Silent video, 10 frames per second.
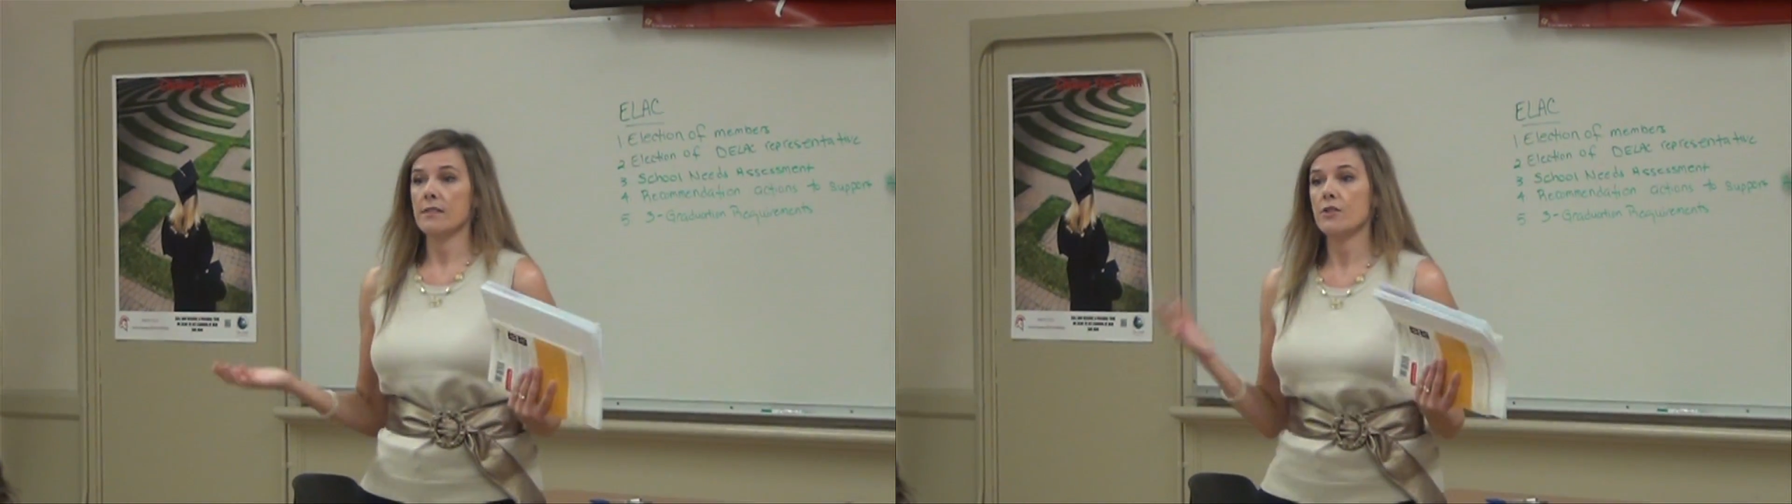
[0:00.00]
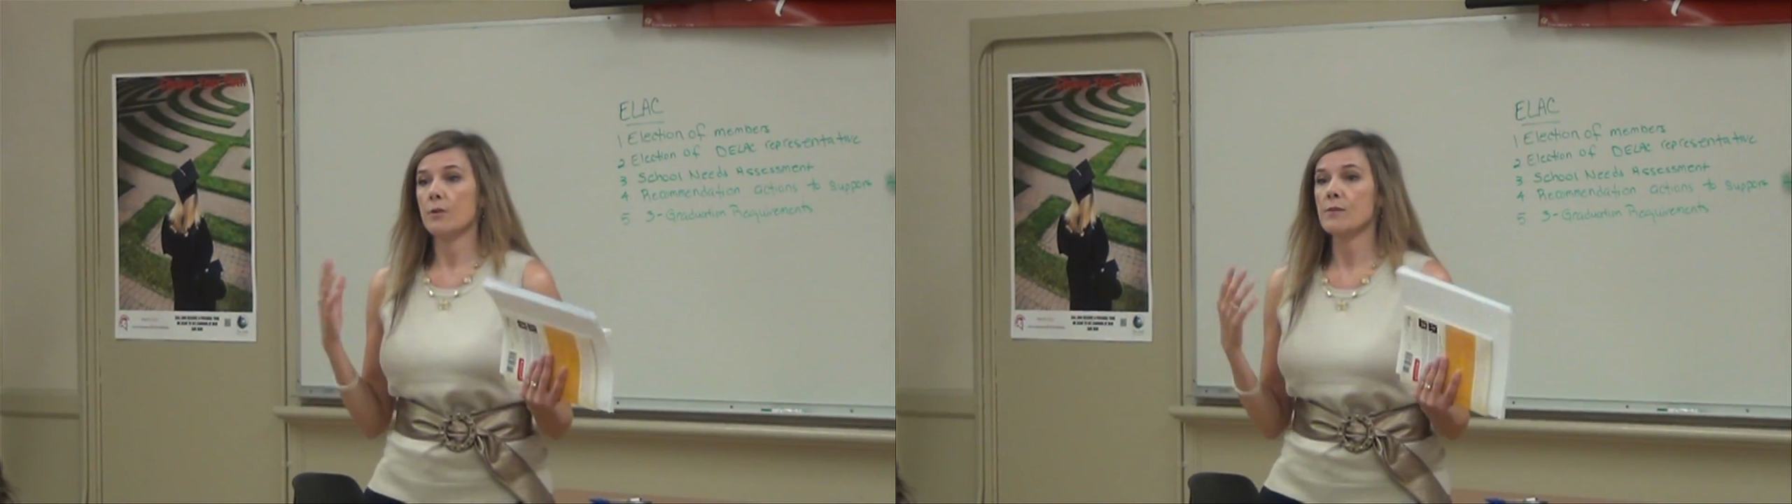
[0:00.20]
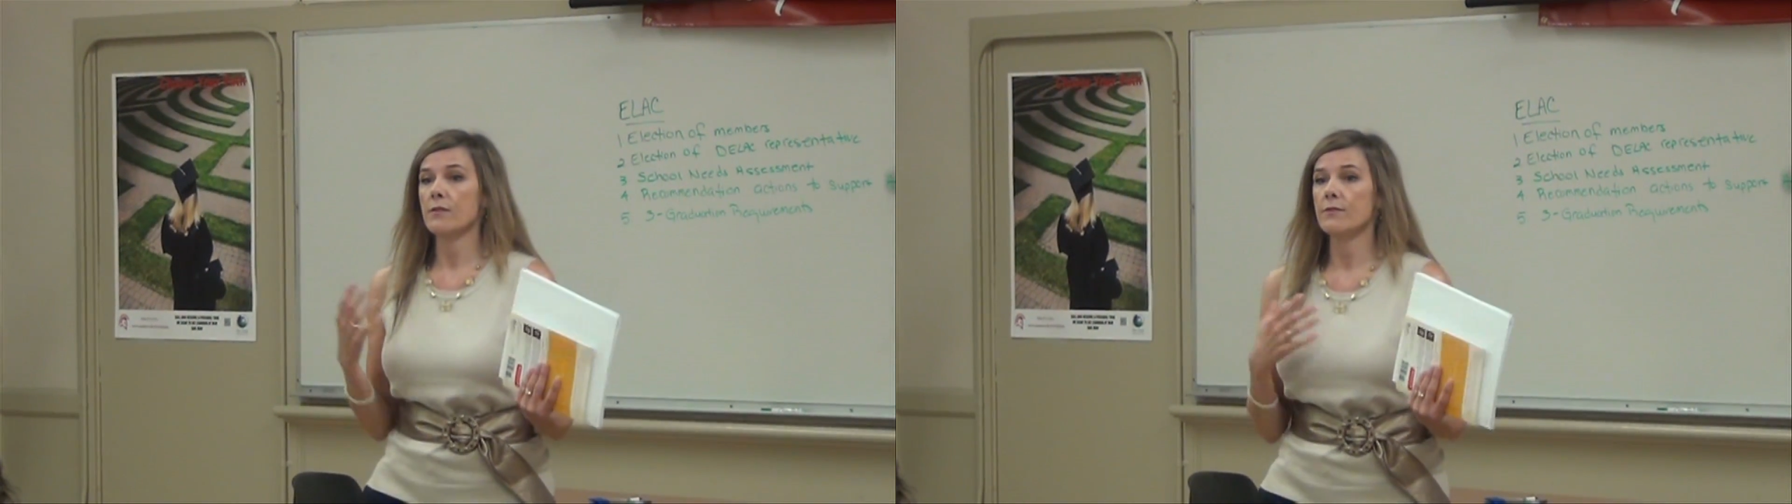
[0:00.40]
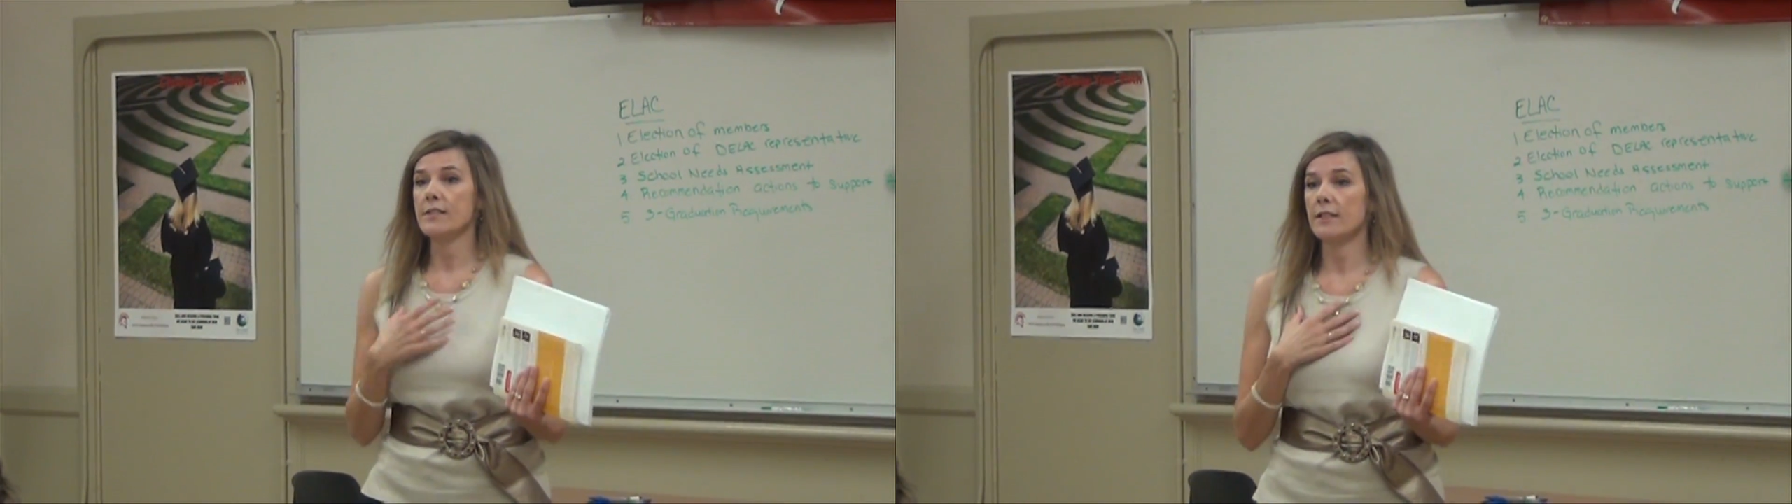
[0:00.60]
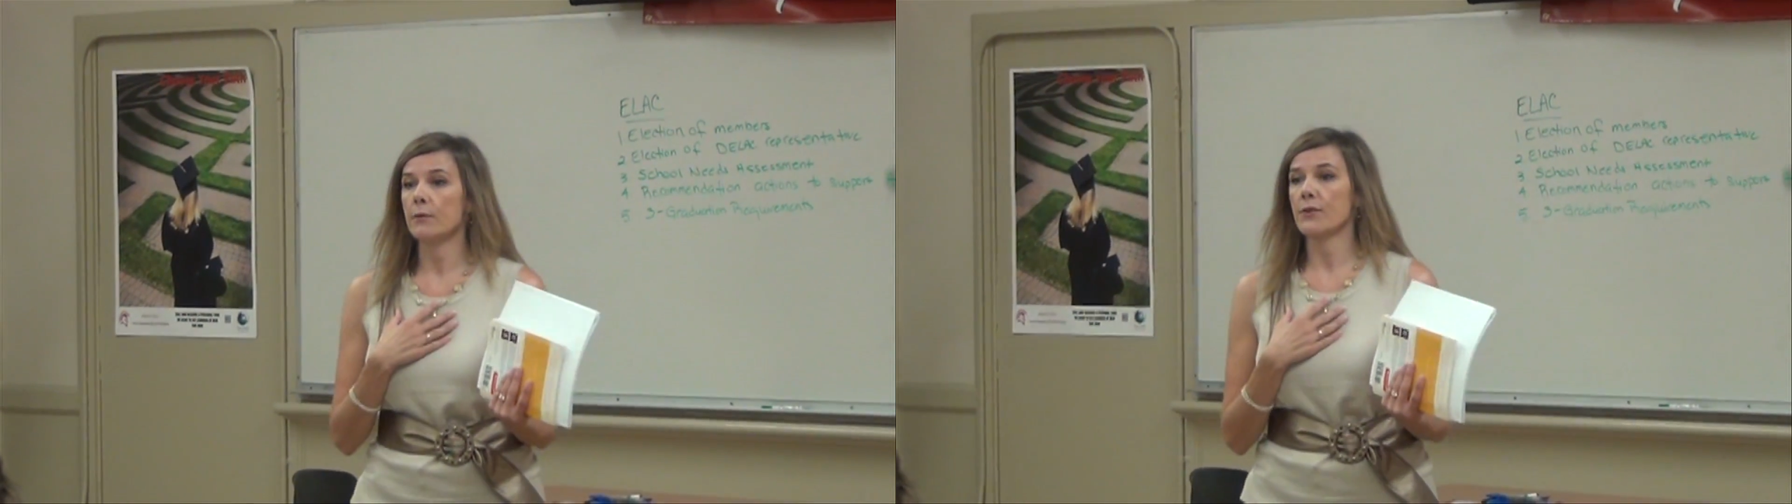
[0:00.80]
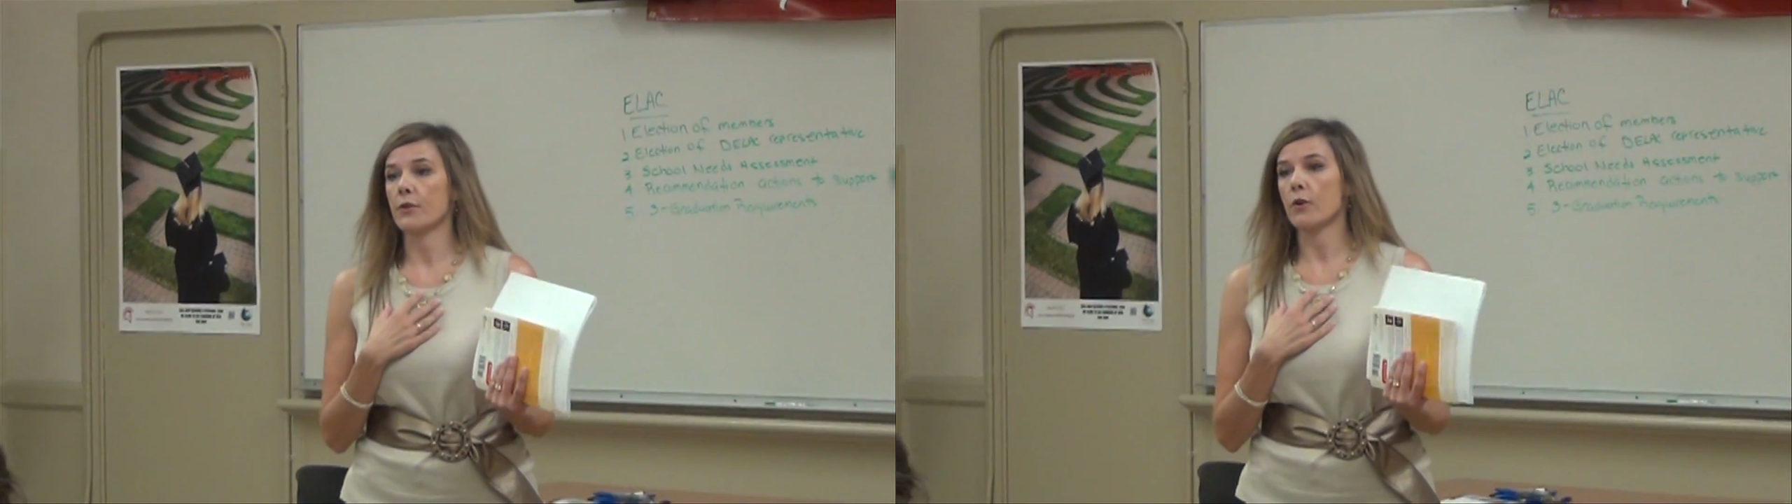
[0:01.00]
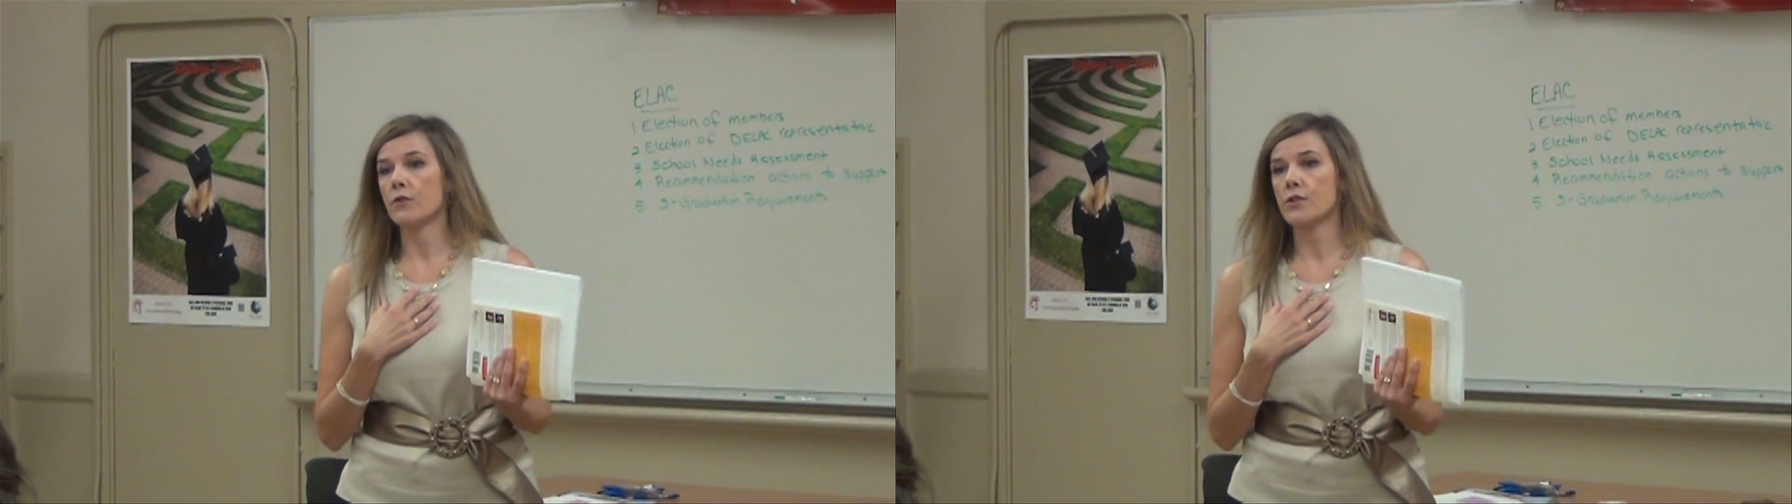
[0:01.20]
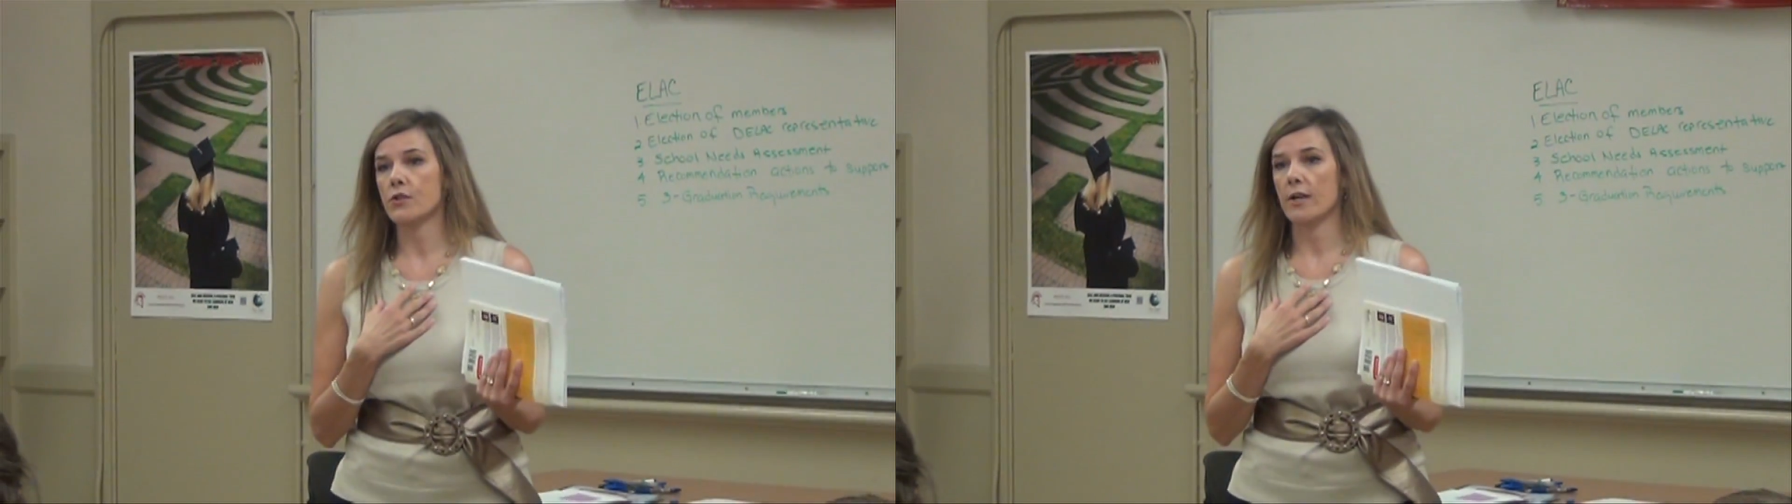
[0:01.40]
in terms of dealing with their
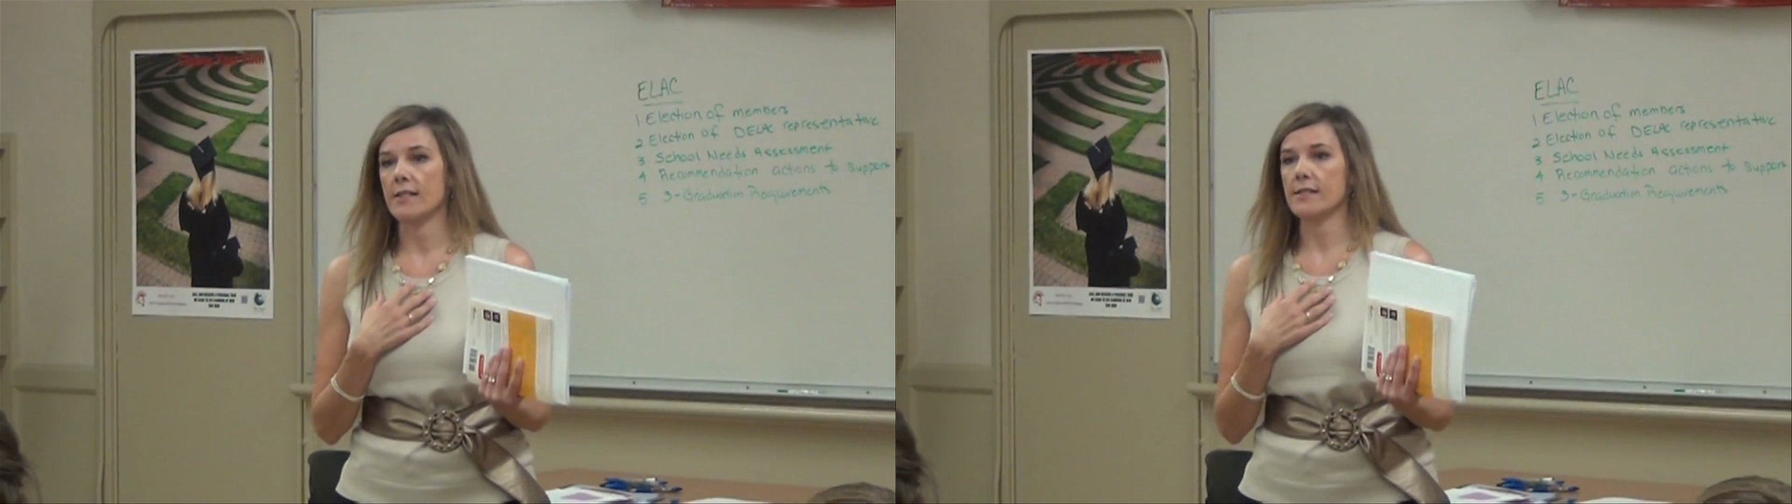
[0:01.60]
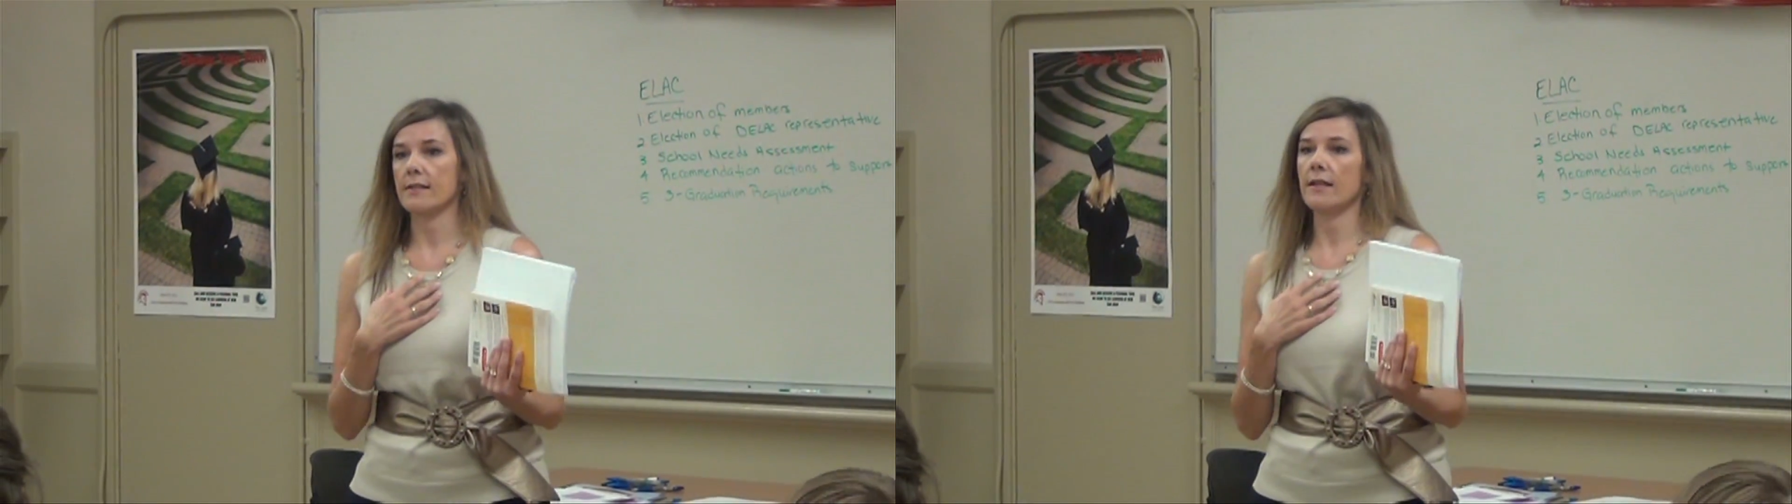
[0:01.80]
own stress.